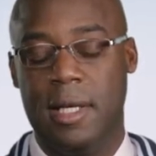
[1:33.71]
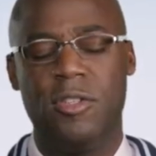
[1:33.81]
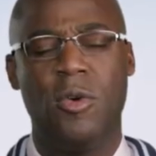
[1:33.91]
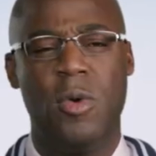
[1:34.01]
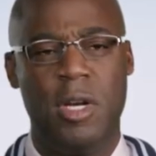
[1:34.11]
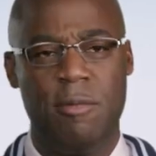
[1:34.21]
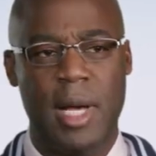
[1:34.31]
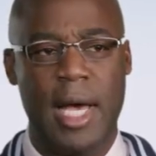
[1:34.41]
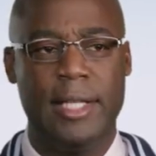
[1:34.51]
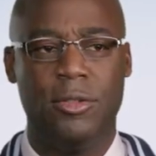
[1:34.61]
And so one of
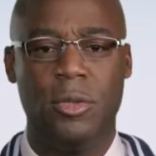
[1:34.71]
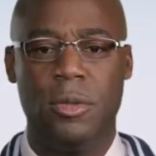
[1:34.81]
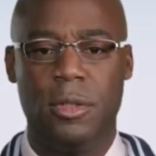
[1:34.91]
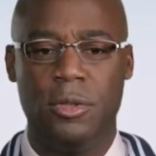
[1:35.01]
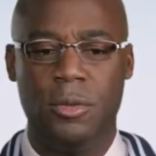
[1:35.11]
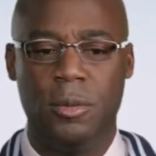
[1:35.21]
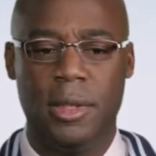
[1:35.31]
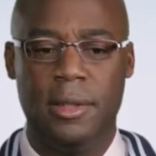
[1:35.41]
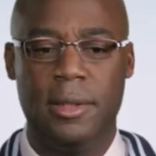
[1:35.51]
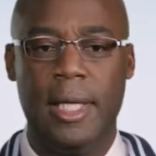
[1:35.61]
my tours
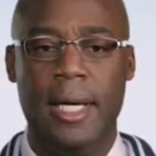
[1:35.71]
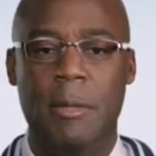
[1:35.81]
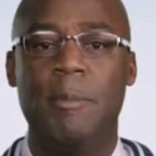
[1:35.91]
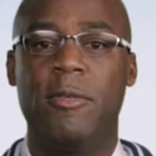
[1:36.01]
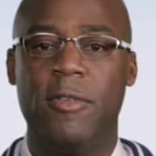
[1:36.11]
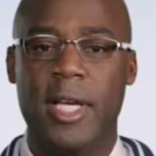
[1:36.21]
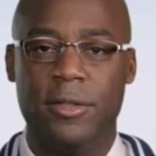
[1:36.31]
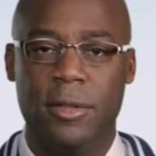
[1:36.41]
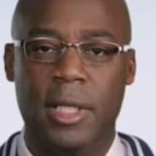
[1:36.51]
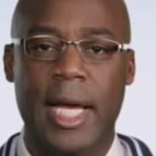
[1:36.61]
was um, a
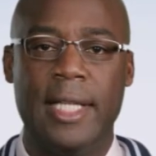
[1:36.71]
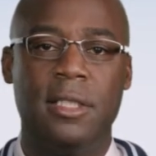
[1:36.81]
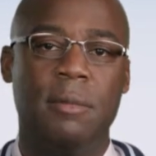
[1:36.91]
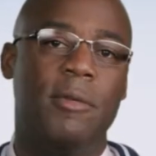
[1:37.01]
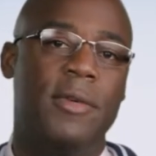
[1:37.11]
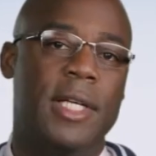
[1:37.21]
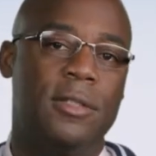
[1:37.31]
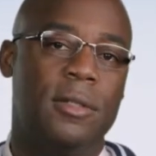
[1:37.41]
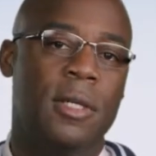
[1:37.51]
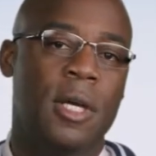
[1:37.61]
professor, an adjunct
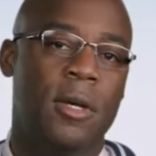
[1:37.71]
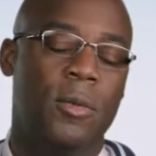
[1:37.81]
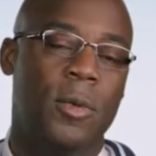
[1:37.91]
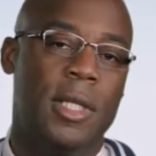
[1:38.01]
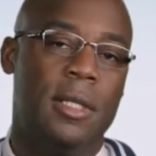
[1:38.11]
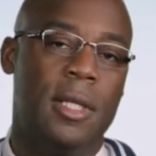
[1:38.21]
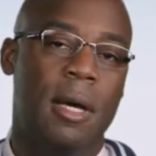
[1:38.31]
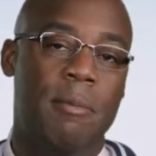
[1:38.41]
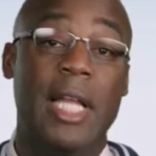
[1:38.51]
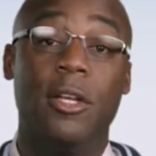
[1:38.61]
professor with
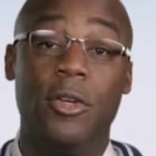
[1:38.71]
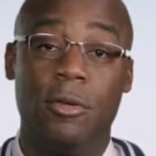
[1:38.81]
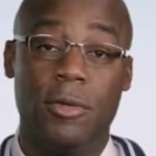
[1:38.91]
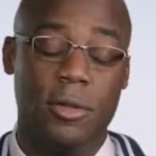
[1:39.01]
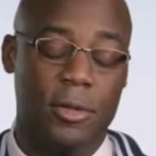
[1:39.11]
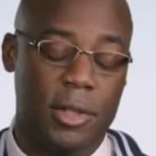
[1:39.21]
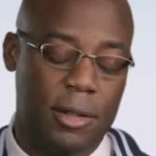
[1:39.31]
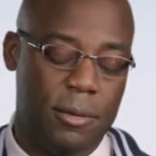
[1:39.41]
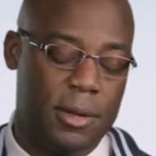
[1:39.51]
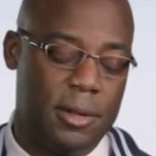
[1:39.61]
uh, Baylor
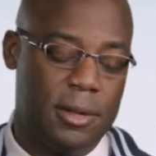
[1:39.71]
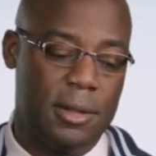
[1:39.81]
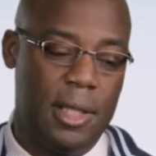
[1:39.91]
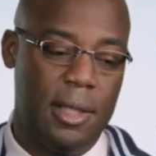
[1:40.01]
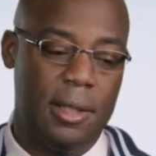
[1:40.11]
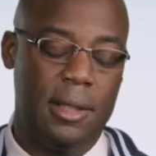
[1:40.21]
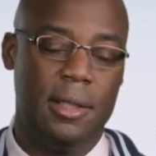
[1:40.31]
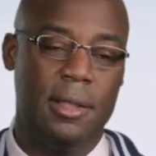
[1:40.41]
University, which uh,